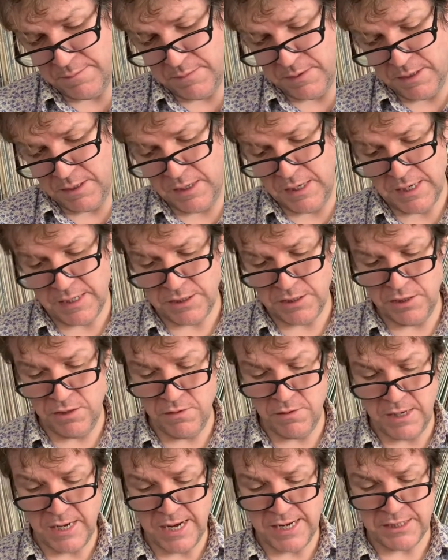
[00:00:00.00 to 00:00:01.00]
yes, you
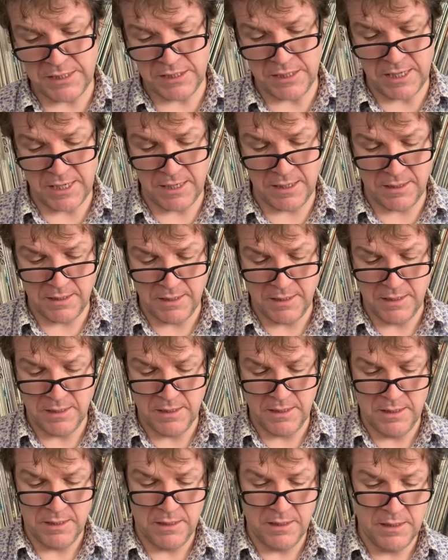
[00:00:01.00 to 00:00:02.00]
guessed it,
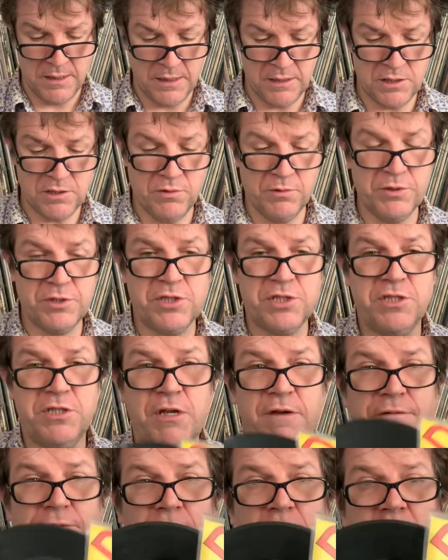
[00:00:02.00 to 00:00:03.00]
it's on
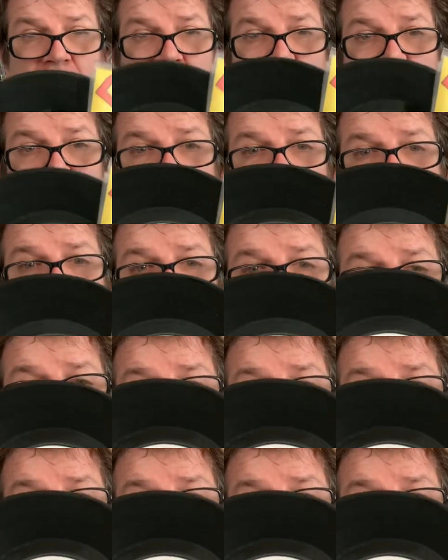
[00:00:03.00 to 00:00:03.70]
Stiff Records.